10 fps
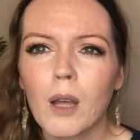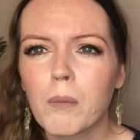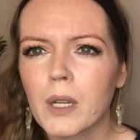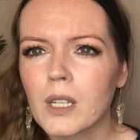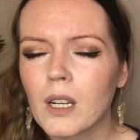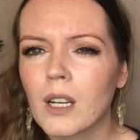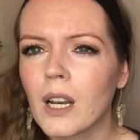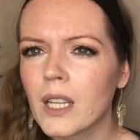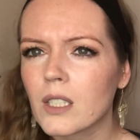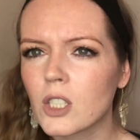but
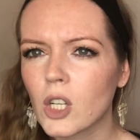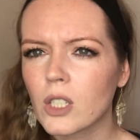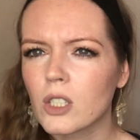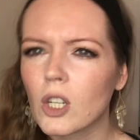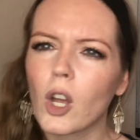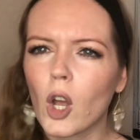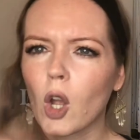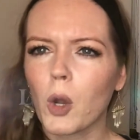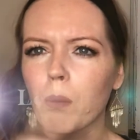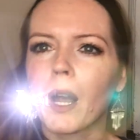let's just
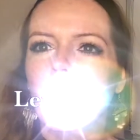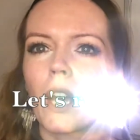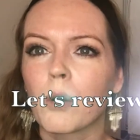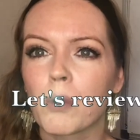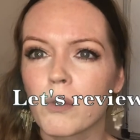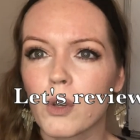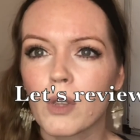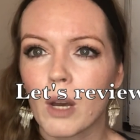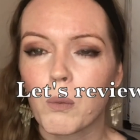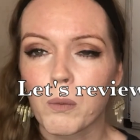go back and review
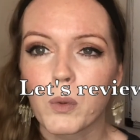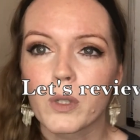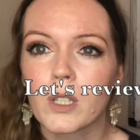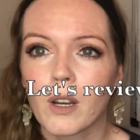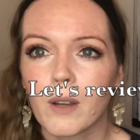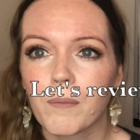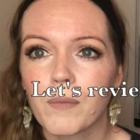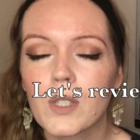that one more time.